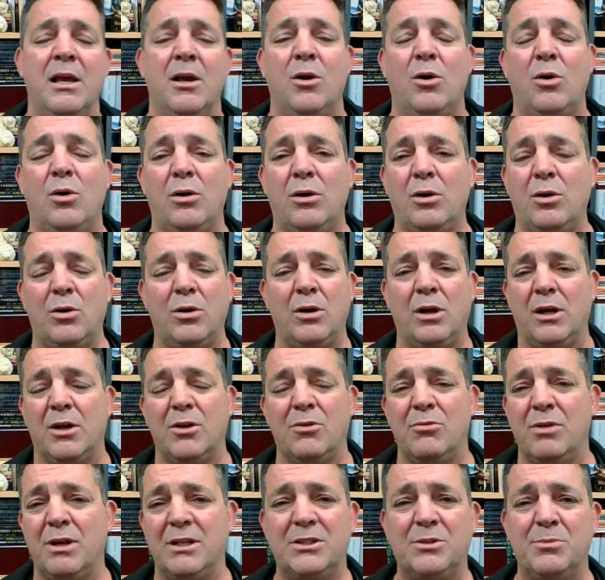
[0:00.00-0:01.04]
or like a
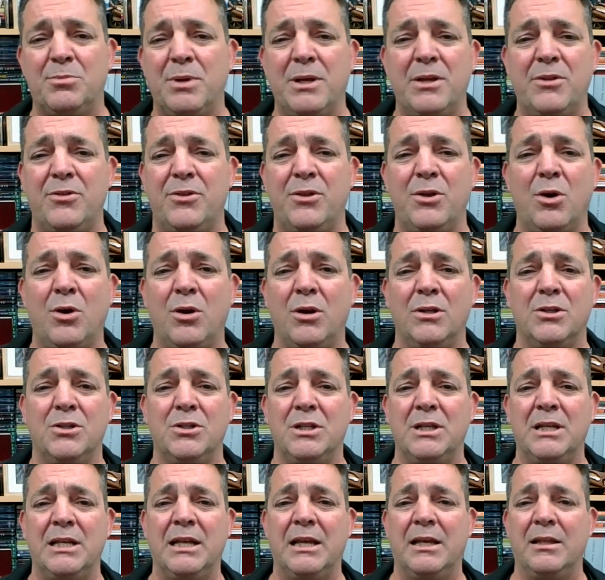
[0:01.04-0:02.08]
recipe
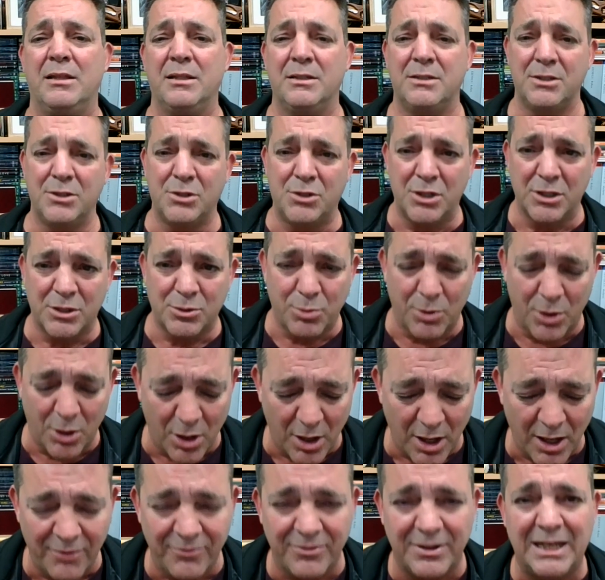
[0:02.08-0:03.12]
theology here. This is just what I
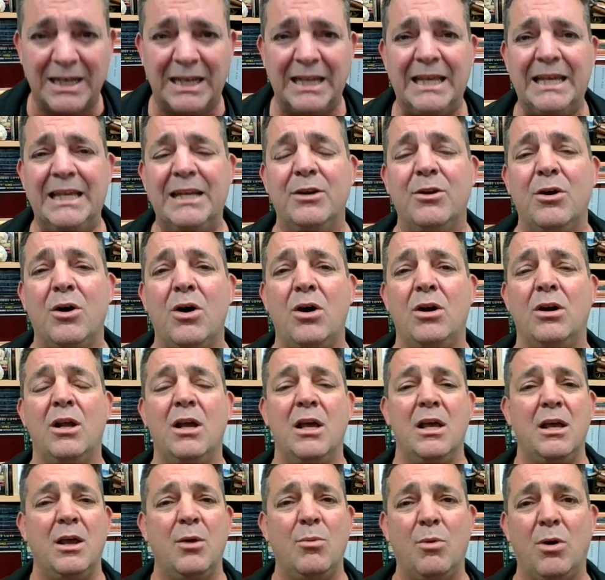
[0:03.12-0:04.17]
have gleaned on
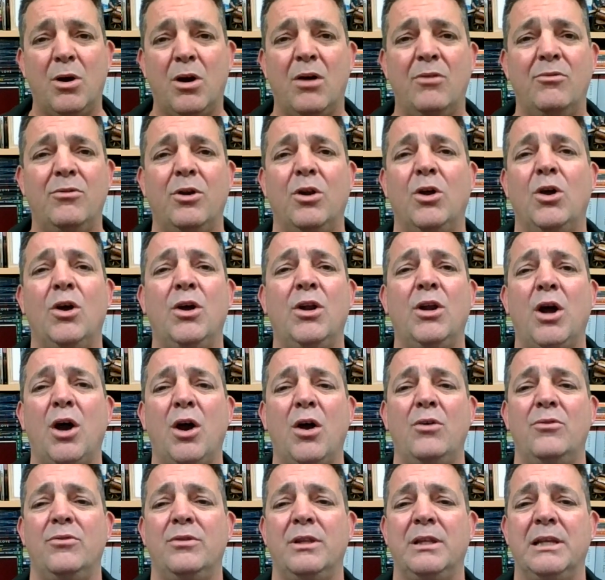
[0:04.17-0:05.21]
and what I've learned
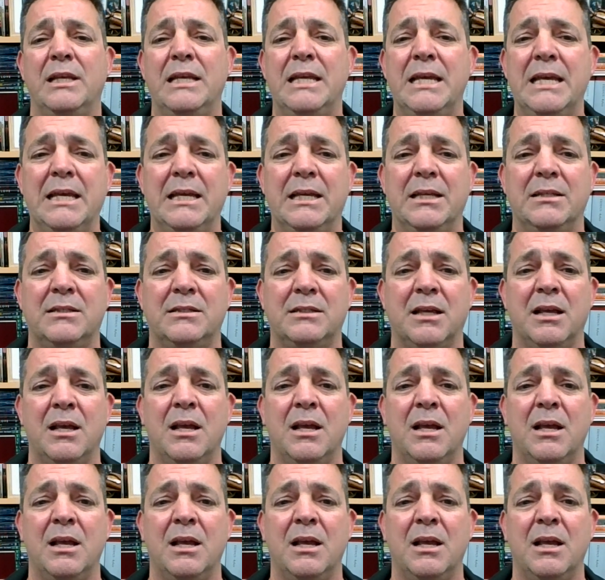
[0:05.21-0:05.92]
over the years